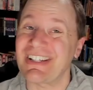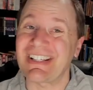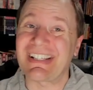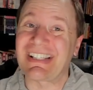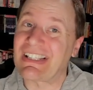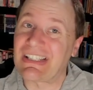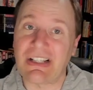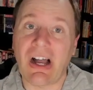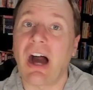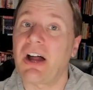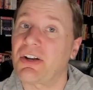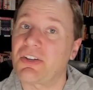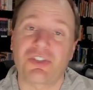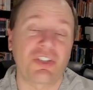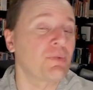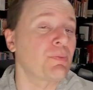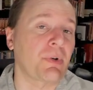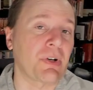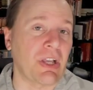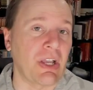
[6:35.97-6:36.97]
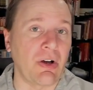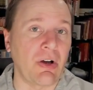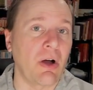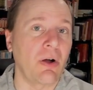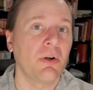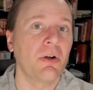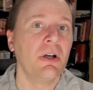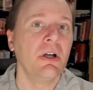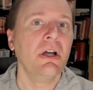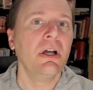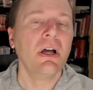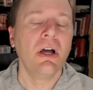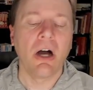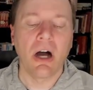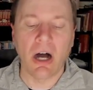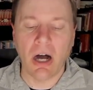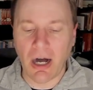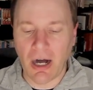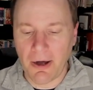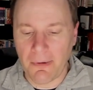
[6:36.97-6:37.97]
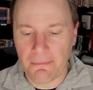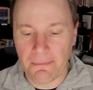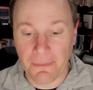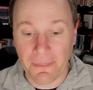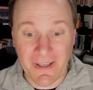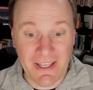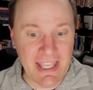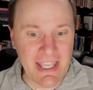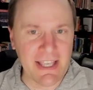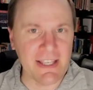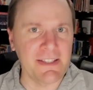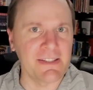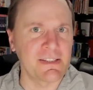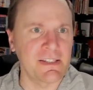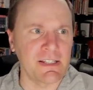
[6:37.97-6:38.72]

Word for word: is not a superhero. Um, he is